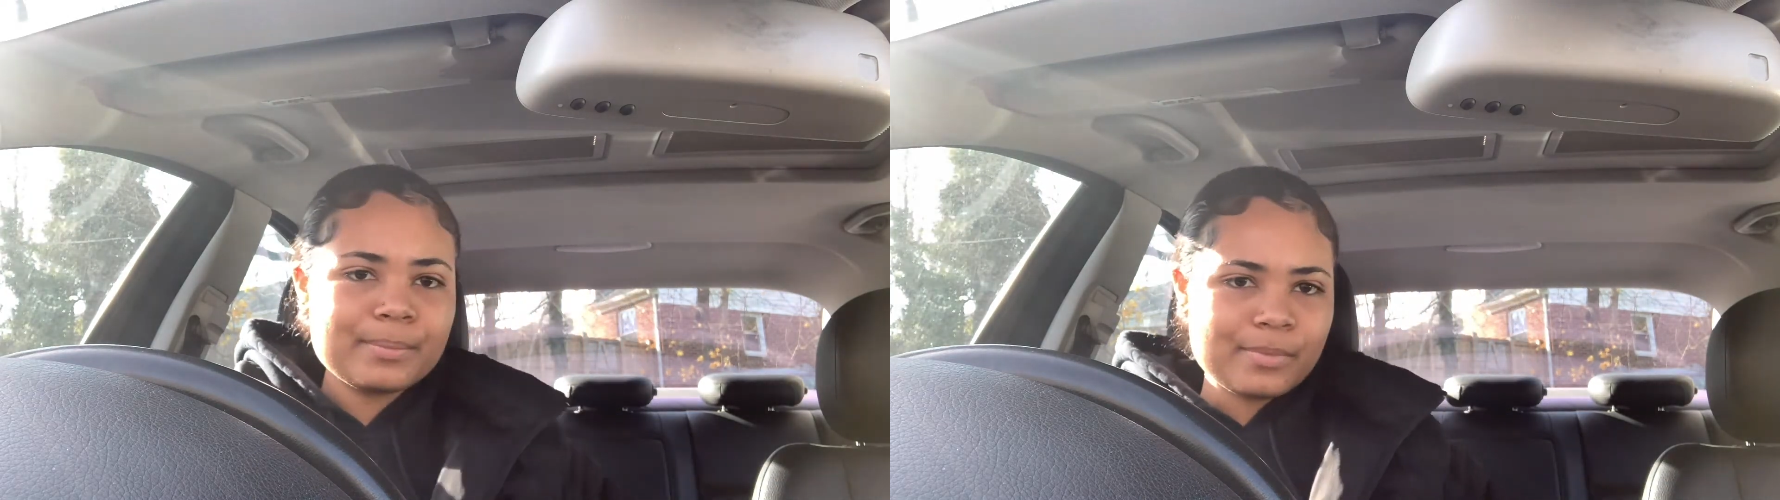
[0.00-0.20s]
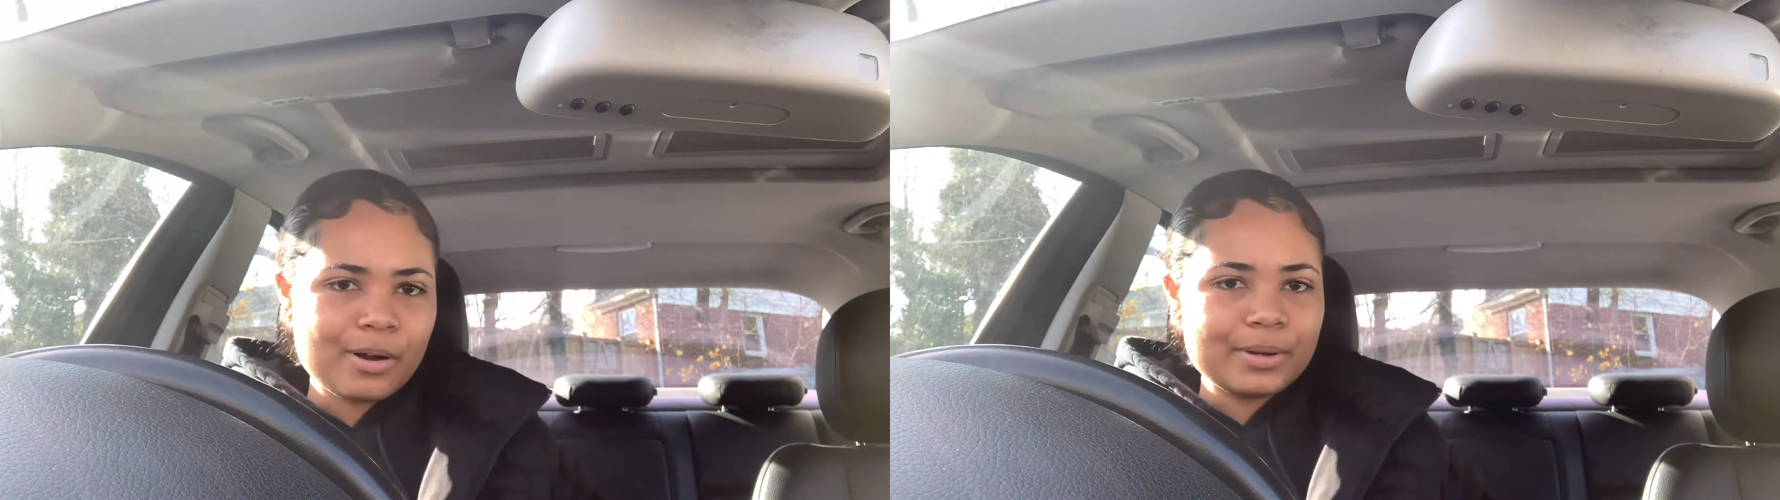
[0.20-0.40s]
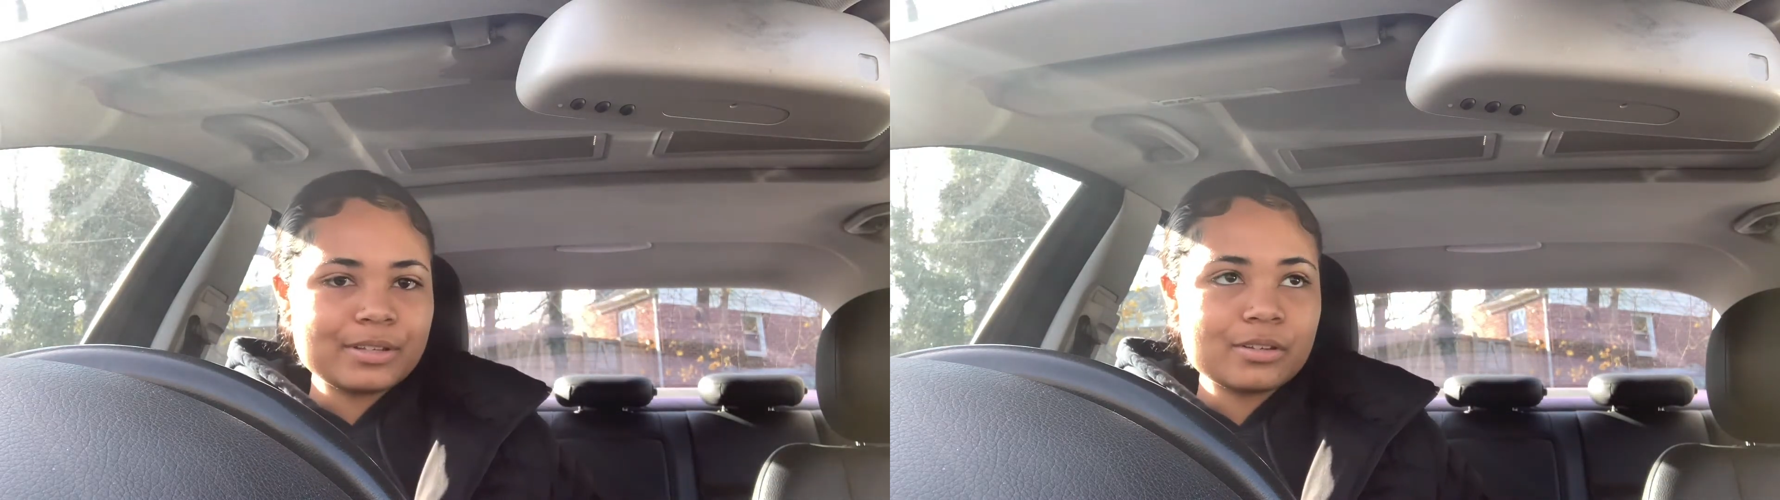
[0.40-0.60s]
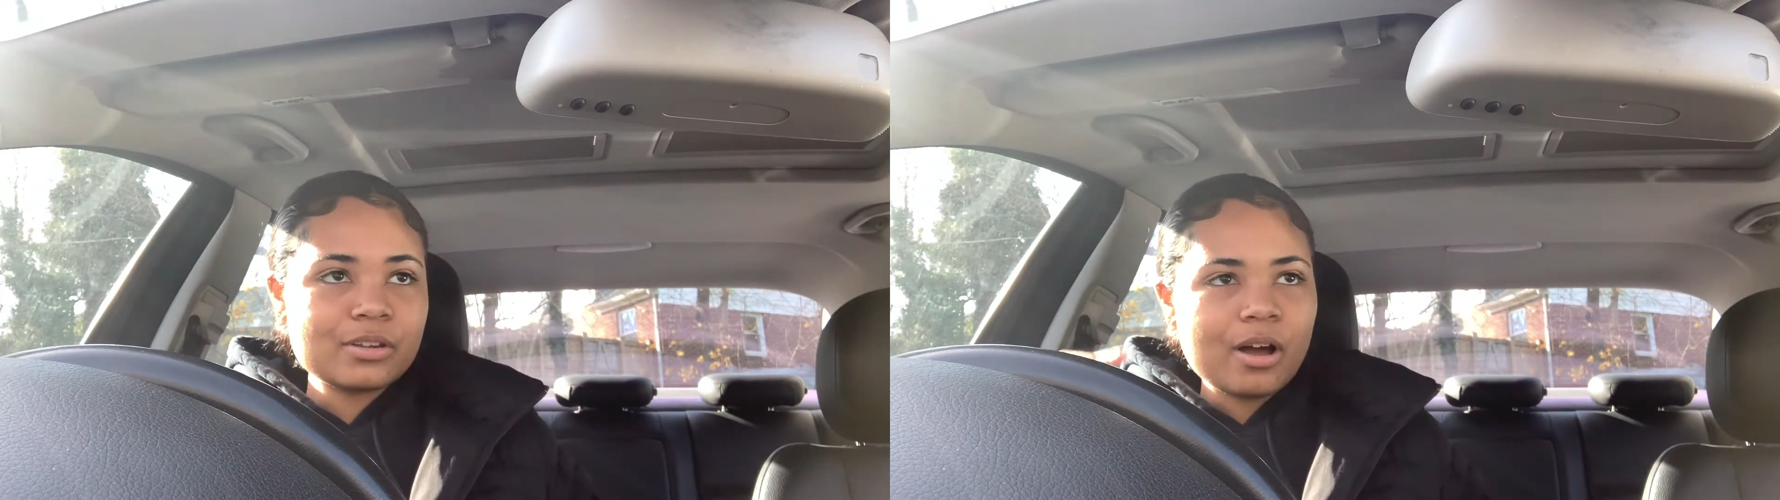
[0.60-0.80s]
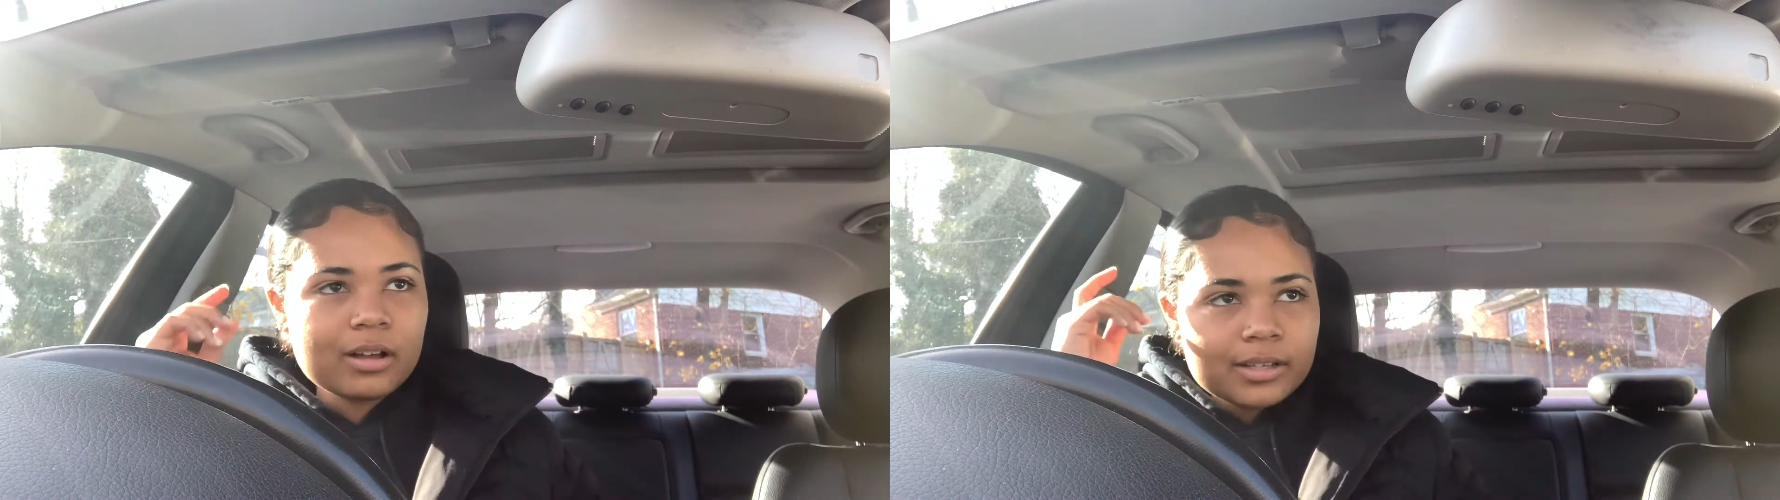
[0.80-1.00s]
always
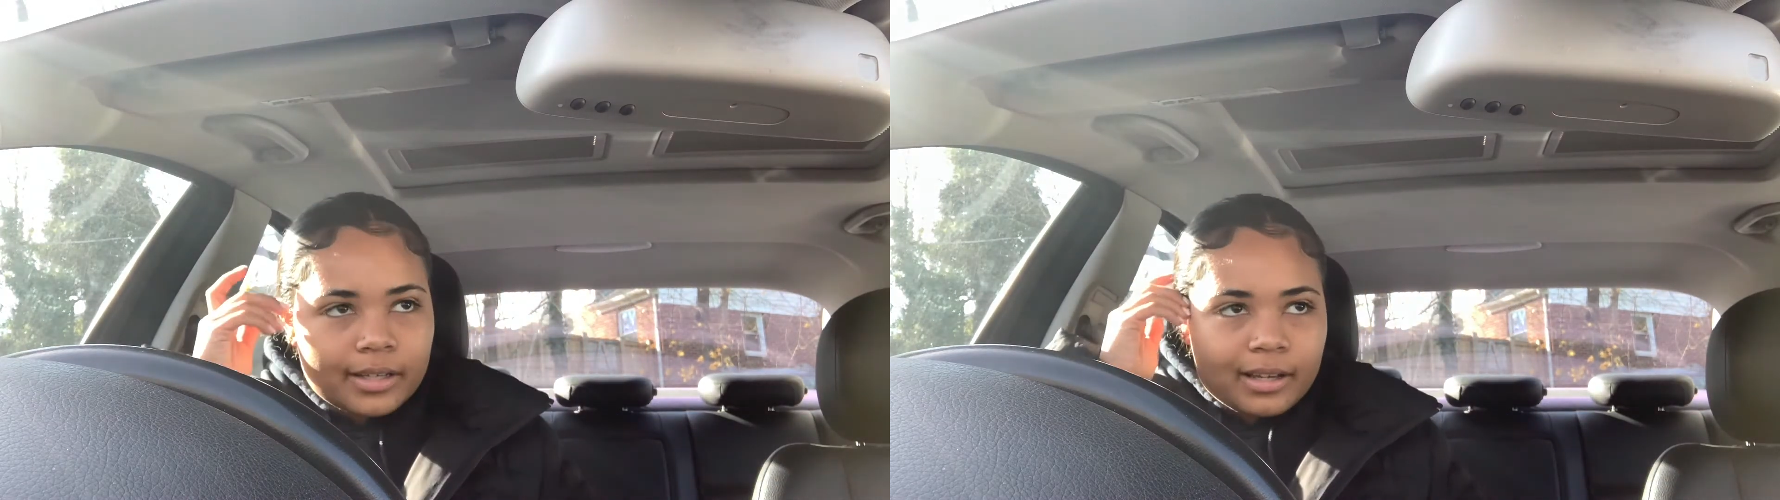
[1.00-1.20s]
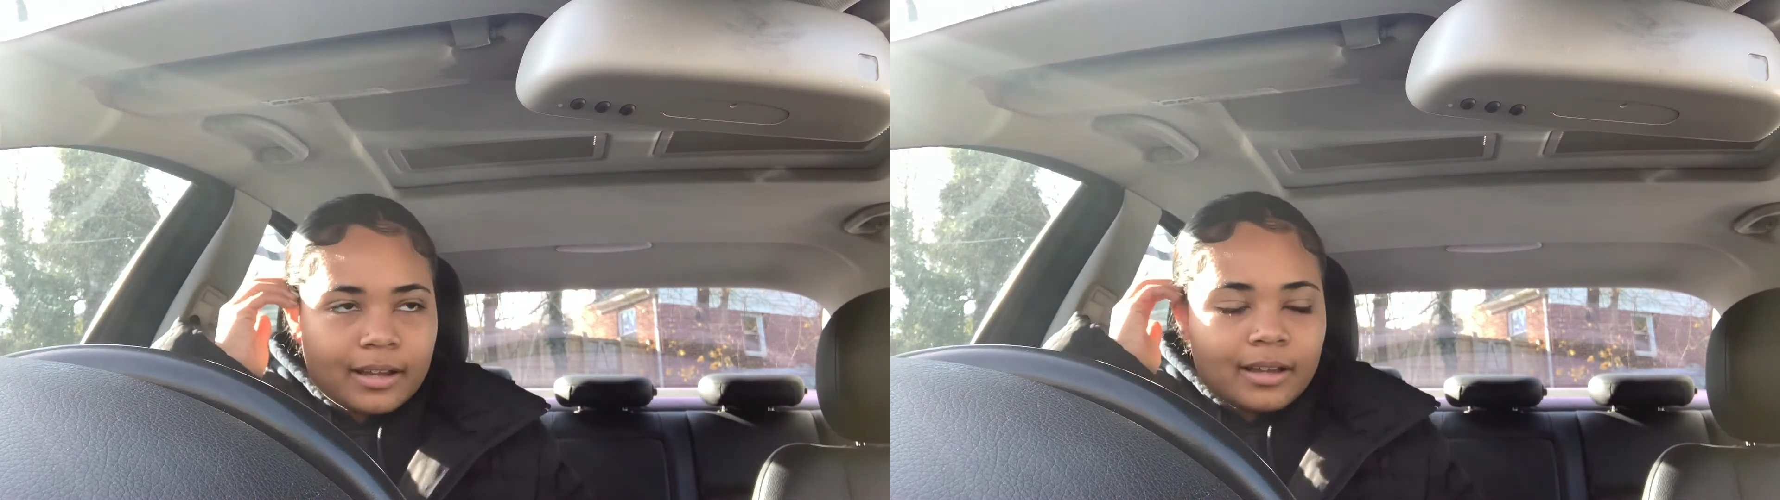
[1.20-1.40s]
talking